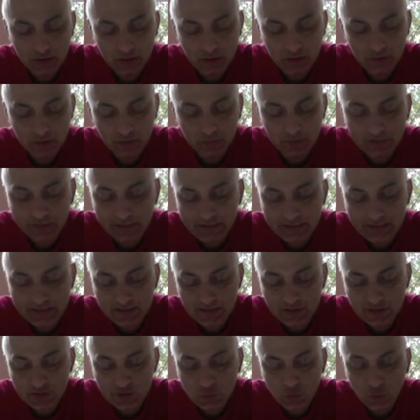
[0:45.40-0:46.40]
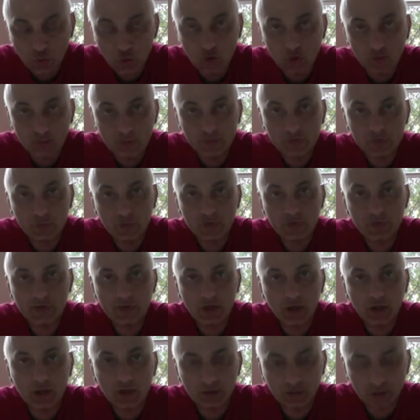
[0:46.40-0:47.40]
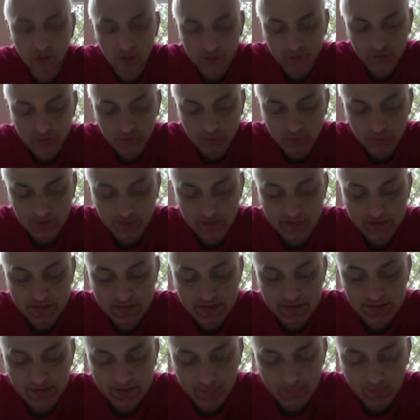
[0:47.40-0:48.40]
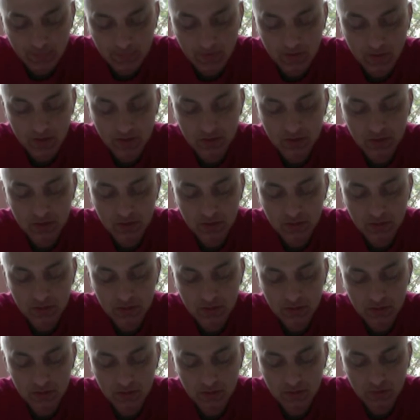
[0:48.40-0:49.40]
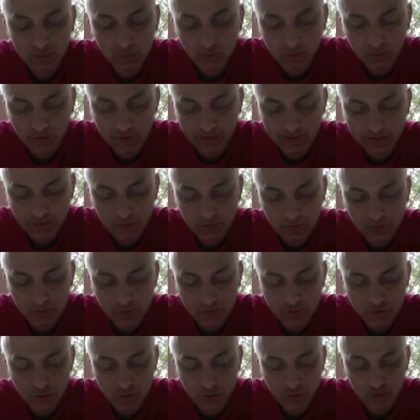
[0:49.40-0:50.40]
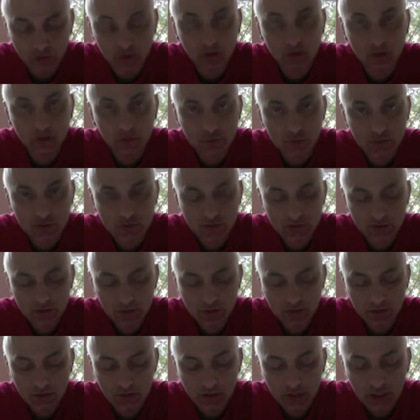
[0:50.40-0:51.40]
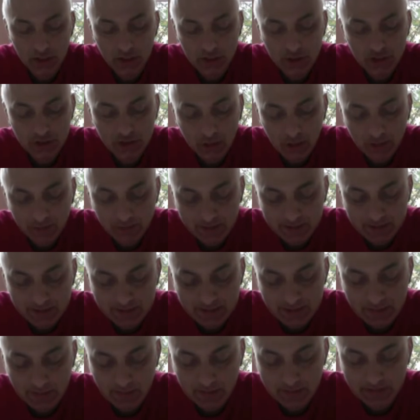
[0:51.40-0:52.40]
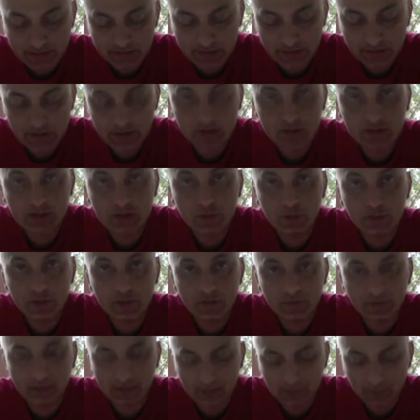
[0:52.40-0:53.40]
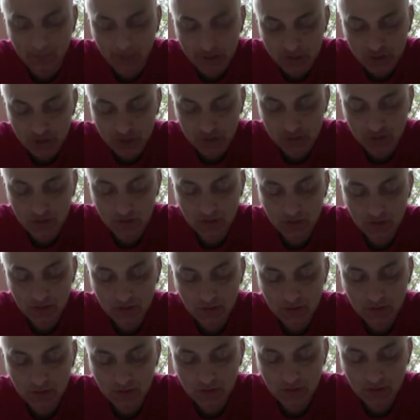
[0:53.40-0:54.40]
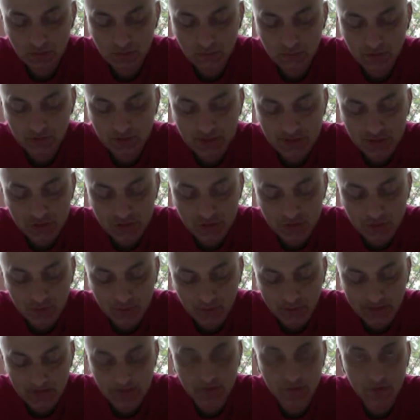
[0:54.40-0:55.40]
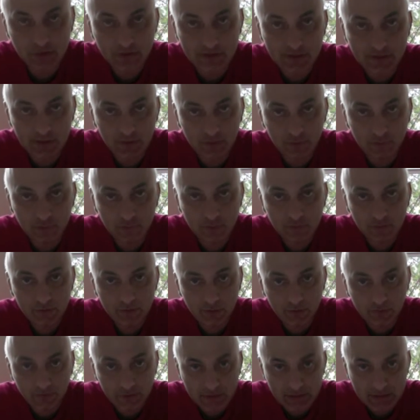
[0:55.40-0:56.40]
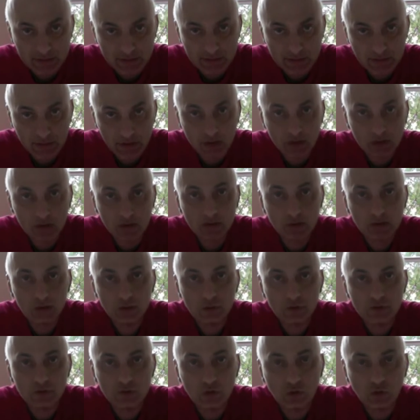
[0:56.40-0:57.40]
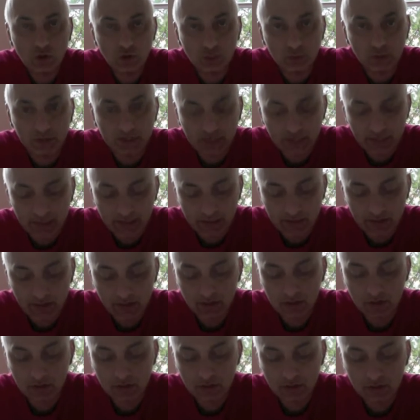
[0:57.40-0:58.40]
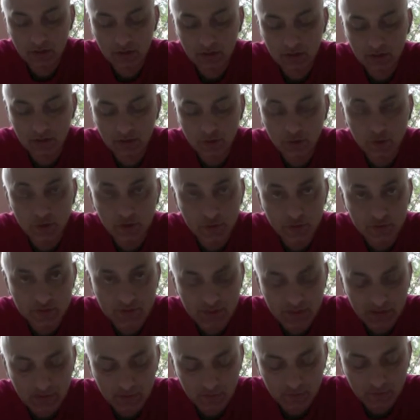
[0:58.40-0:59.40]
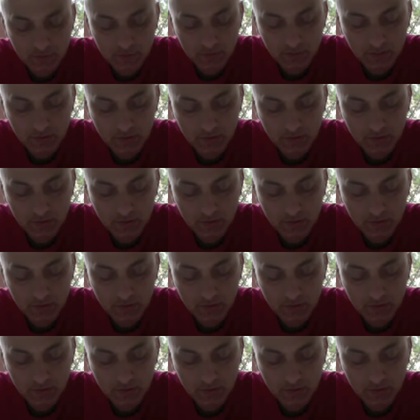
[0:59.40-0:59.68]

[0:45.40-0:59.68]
The place swarmed with the unutterably slim. Laura held the joker close. She'd half anticipated a degree of animation, but then she reminded herself that this was Hogmanay, New Year's Eve.